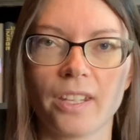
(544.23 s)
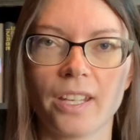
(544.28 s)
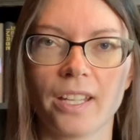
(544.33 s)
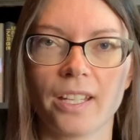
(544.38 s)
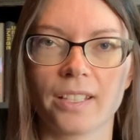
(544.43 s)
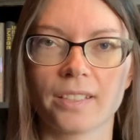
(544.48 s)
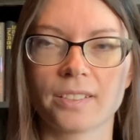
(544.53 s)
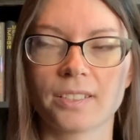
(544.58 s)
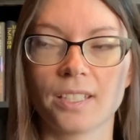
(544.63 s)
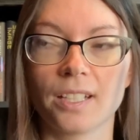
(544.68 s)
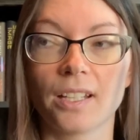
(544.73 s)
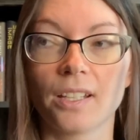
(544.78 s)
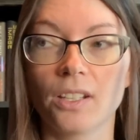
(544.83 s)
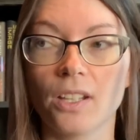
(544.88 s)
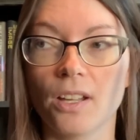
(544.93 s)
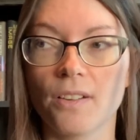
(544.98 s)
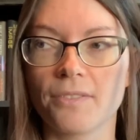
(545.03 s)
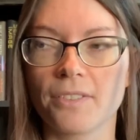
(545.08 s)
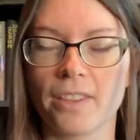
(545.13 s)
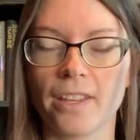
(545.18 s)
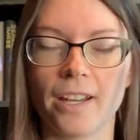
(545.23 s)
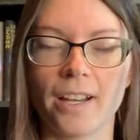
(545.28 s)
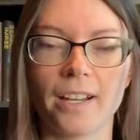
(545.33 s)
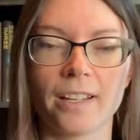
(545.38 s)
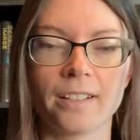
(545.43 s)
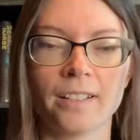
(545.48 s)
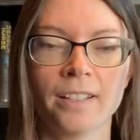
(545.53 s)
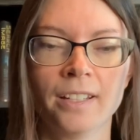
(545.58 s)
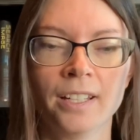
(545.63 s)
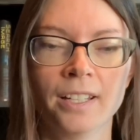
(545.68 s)
things, and I loved
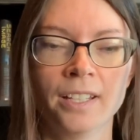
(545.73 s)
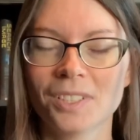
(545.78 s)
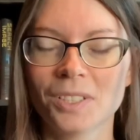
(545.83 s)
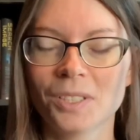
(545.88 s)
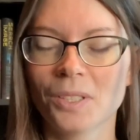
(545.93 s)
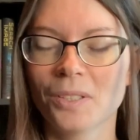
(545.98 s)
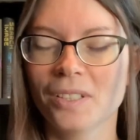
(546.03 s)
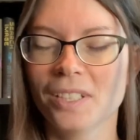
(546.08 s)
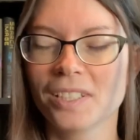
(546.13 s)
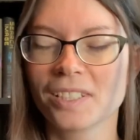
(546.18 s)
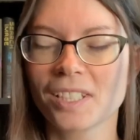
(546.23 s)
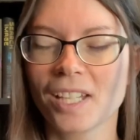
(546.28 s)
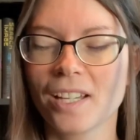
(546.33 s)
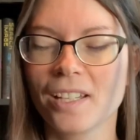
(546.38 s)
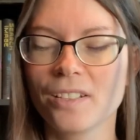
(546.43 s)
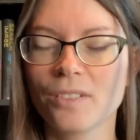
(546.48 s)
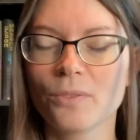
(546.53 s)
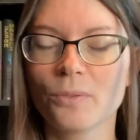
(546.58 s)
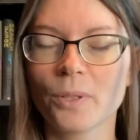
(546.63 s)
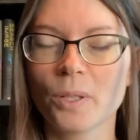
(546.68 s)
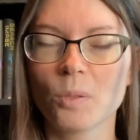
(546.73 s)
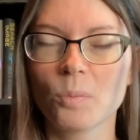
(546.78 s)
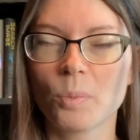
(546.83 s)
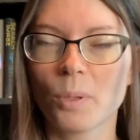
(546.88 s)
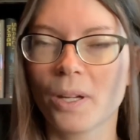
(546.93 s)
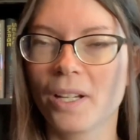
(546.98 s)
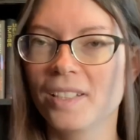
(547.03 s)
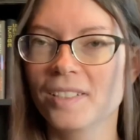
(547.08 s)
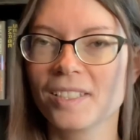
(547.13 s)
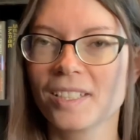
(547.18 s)
that. So it's kind of weird
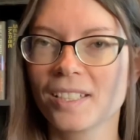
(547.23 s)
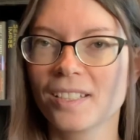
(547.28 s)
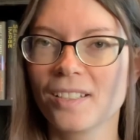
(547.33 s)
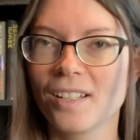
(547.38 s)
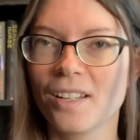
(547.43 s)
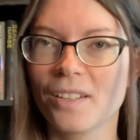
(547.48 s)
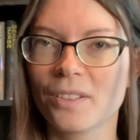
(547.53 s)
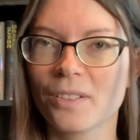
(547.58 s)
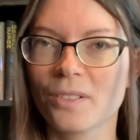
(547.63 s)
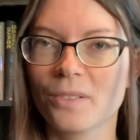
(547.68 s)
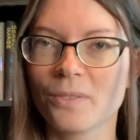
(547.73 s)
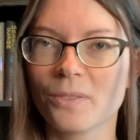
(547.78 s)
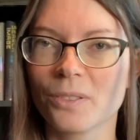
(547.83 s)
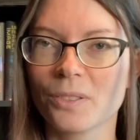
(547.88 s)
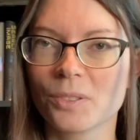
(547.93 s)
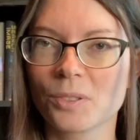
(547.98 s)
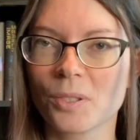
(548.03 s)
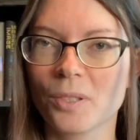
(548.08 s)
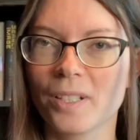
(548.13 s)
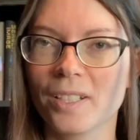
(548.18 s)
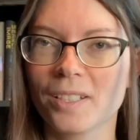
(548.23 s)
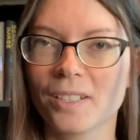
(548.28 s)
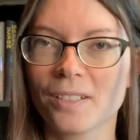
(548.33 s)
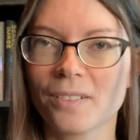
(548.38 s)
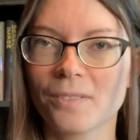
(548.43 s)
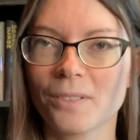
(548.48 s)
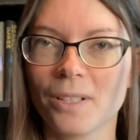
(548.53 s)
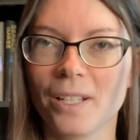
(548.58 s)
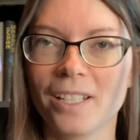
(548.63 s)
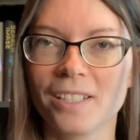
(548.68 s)
praising an author for his
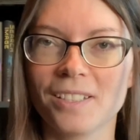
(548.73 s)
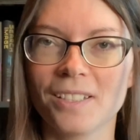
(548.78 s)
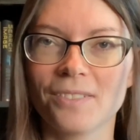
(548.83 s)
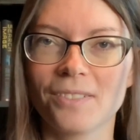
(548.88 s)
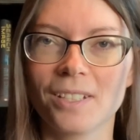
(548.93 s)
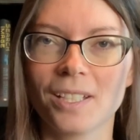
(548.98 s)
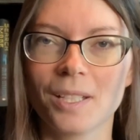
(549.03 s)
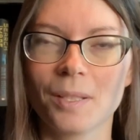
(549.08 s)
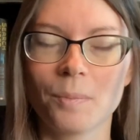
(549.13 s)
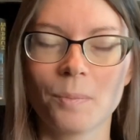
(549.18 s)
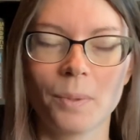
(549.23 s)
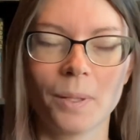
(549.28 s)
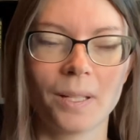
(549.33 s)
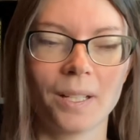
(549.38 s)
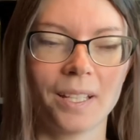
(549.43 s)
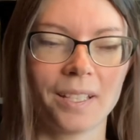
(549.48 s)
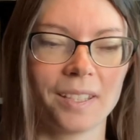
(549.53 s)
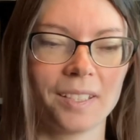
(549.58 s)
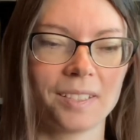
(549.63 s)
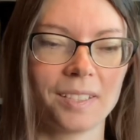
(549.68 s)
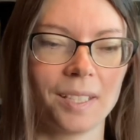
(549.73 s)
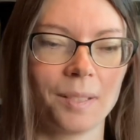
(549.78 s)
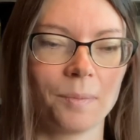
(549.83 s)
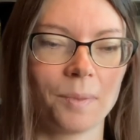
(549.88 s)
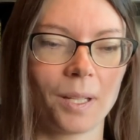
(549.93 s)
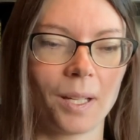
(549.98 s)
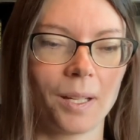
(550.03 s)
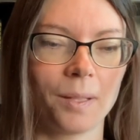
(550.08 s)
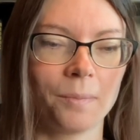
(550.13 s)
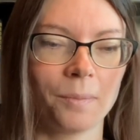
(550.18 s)
creativity, but at the same
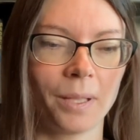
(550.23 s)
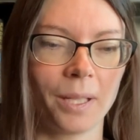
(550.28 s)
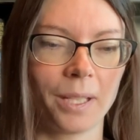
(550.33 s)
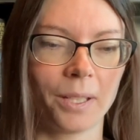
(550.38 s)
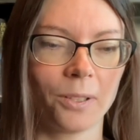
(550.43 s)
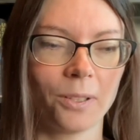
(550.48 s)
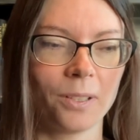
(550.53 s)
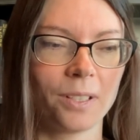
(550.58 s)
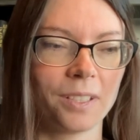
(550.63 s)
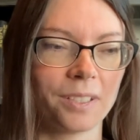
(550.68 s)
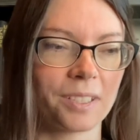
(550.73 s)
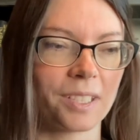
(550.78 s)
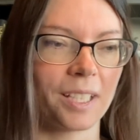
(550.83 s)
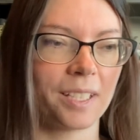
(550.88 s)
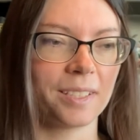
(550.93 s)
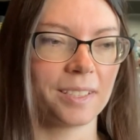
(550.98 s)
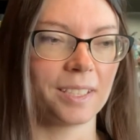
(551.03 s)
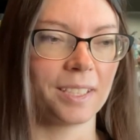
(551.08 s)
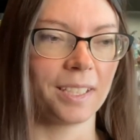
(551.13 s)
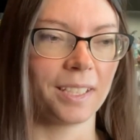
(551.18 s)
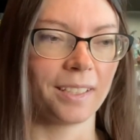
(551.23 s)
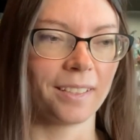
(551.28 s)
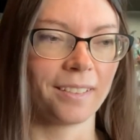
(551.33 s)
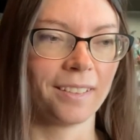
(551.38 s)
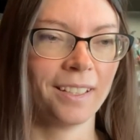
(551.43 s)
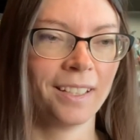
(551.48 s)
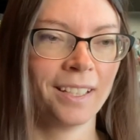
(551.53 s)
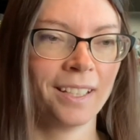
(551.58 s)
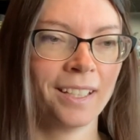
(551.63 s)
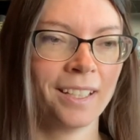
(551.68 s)
time, criticizing
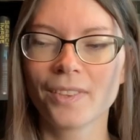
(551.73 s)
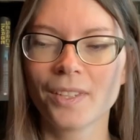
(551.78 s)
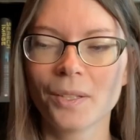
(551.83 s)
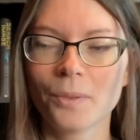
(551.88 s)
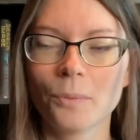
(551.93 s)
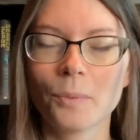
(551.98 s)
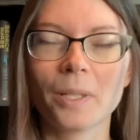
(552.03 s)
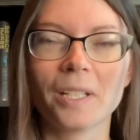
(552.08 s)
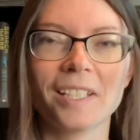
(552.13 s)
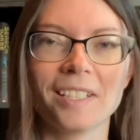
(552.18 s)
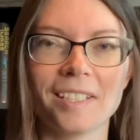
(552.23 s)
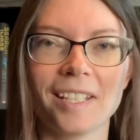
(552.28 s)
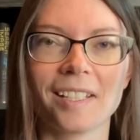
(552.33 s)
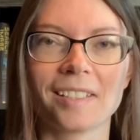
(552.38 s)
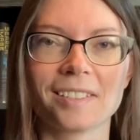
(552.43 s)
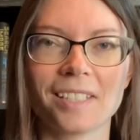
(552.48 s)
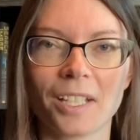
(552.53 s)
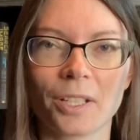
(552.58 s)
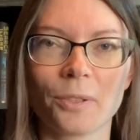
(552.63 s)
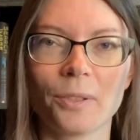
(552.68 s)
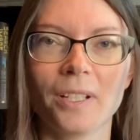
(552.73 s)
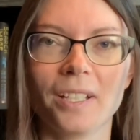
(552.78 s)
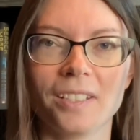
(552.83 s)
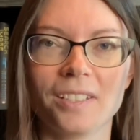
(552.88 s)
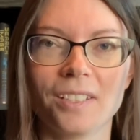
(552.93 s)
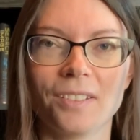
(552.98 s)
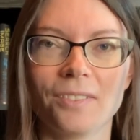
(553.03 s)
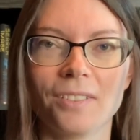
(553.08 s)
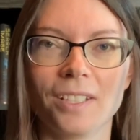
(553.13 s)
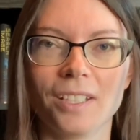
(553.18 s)
when he takes that
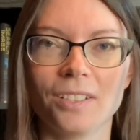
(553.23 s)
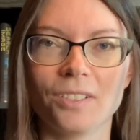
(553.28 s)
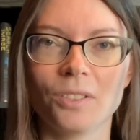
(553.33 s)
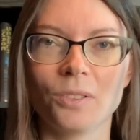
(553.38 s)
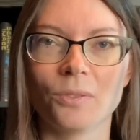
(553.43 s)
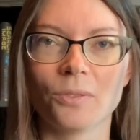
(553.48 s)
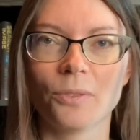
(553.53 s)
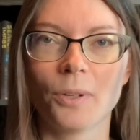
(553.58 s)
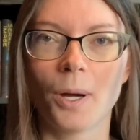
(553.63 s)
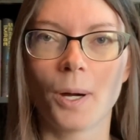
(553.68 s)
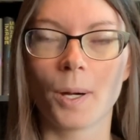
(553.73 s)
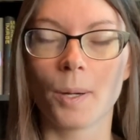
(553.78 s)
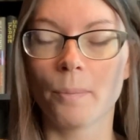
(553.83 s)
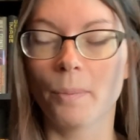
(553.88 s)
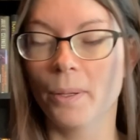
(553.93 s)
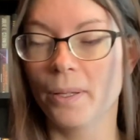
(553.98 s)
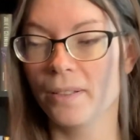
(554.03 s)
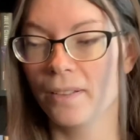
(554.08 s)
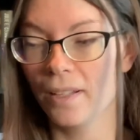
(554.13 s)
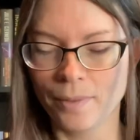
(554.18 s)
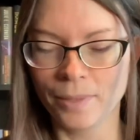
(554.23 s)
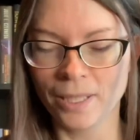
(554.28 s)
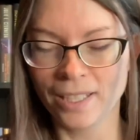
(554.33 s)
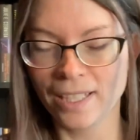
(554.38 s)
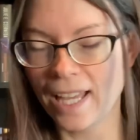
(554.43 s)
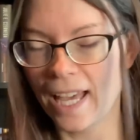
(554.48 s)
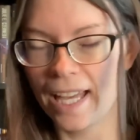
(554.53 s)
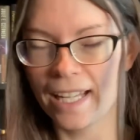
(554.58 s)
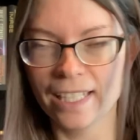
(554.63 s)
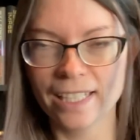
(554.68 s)
creativity too far. But, I mean,
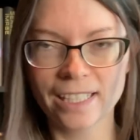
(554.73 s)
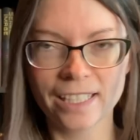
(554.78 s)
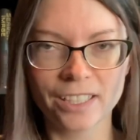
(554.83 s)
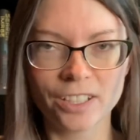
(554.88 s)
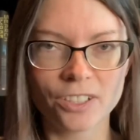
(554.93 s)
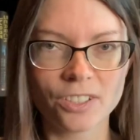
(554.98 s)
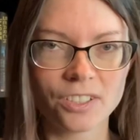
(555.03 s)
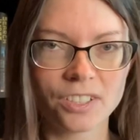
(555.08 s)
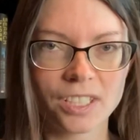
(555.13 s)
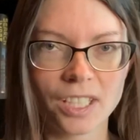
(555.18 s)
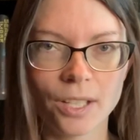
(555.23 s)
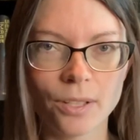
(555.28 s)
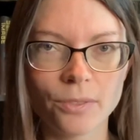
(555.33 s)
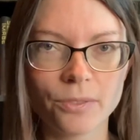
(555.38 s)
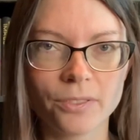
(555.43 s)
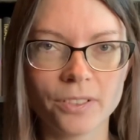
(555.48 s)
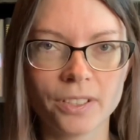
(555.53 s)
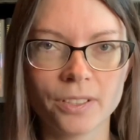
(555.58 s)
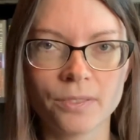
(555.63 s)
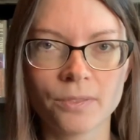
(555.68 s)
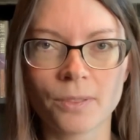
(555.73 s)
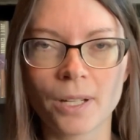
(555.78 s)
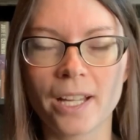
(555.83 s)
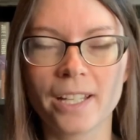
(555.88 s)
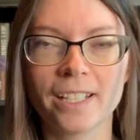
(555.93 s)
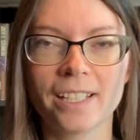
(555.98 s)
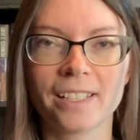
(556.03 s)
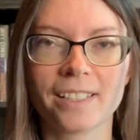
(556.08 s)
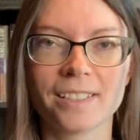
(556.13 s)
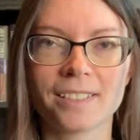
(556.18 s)
editing yourself in
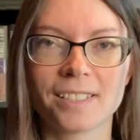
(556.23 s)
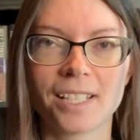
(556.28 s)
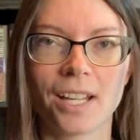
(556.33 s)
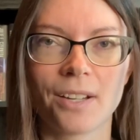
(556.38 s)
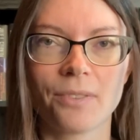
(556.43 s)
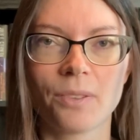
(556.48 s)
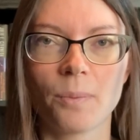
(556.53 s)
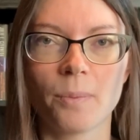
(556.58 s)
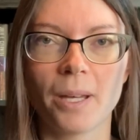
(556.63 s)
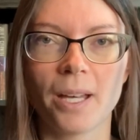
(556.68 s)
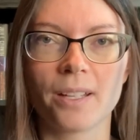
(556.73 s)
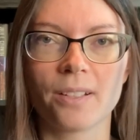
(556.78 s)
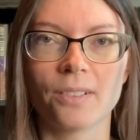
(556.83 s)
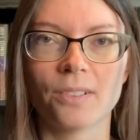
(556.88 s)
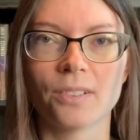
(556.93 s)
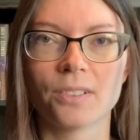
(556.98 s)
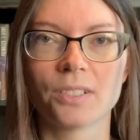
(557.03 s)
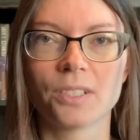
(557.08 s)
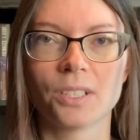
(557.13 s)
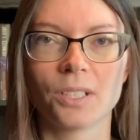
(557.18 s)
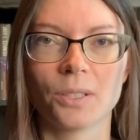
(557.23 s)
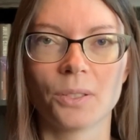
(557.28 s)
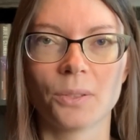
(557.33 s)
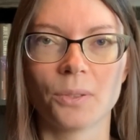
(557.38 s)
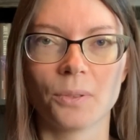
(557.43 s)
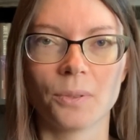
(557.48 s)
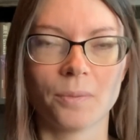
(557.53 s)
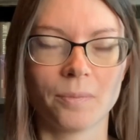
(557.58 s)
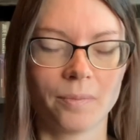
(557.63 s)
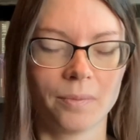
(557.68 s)
writing is half the battle,
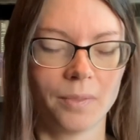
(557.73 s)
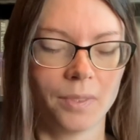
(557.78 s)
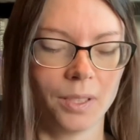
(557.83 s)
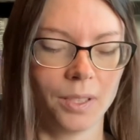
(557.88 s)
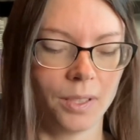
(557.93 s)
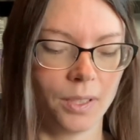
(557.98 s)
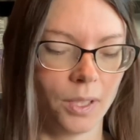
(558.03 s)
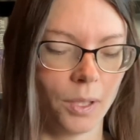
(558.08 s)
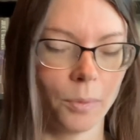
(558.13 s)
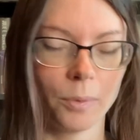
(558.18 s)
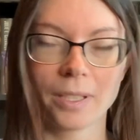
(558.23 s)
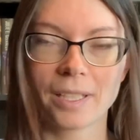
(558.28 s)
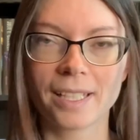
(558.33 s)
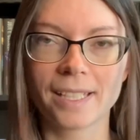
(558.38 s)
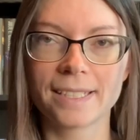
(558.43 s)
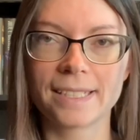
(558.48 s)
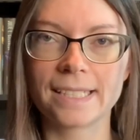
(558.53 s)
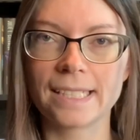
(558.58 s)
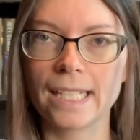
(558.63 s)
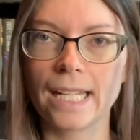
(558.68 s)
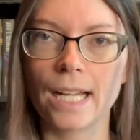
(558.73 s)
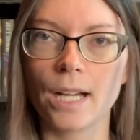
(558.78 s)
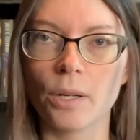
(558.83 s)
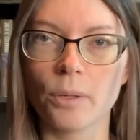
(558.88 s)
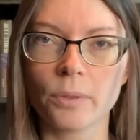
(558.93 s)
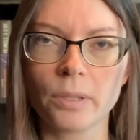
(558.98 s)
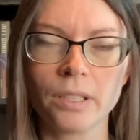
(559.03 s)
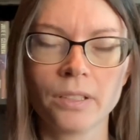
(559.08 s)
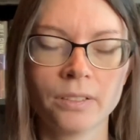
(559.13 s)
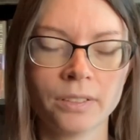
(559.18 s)
so no one gets an out.